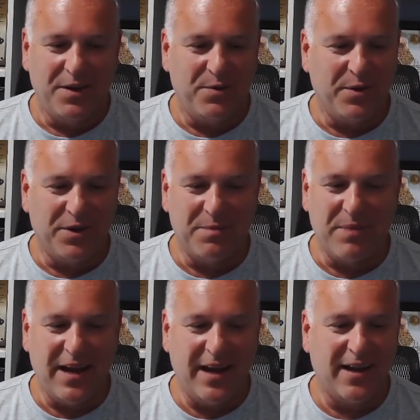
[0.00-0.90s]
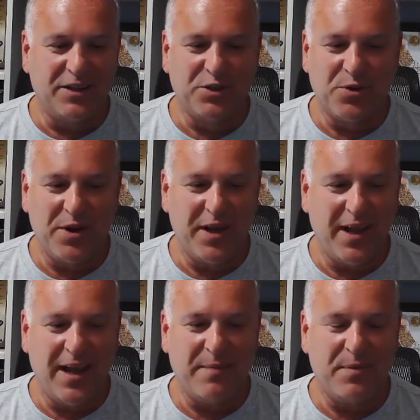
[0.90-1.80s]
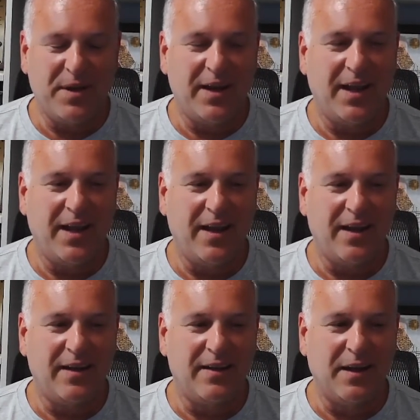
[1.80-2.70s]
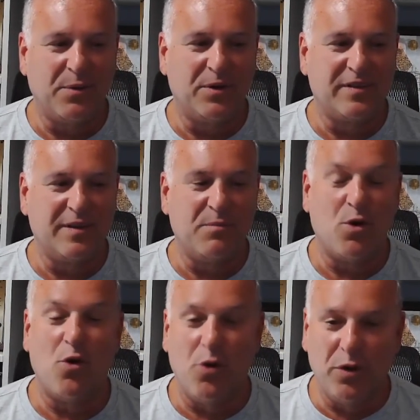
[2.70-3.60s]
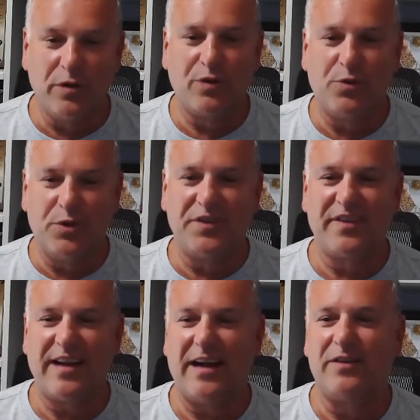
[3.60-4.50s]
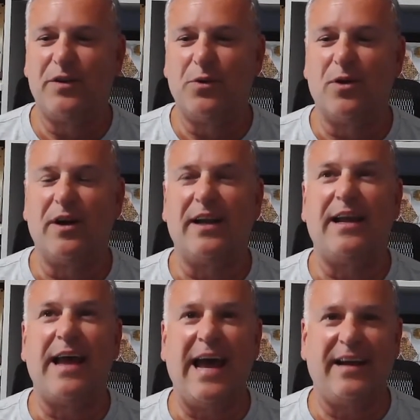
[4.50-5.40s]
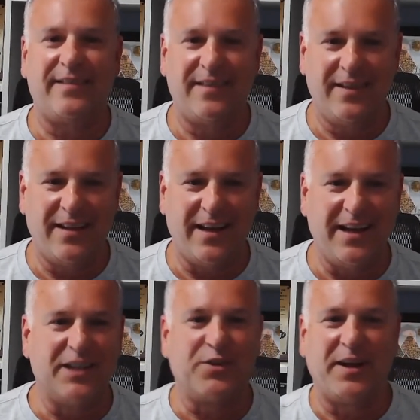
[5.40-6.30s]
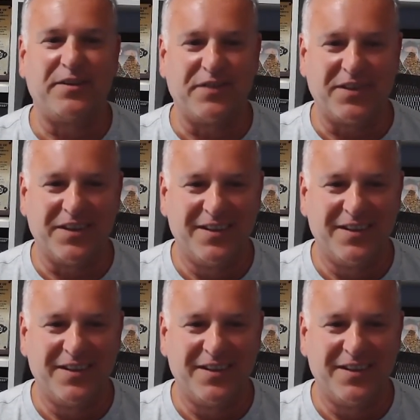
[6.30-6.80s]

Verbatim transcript: We were debating on Troy Aikman, and there were some old school scouts who were aghast that he had transferred.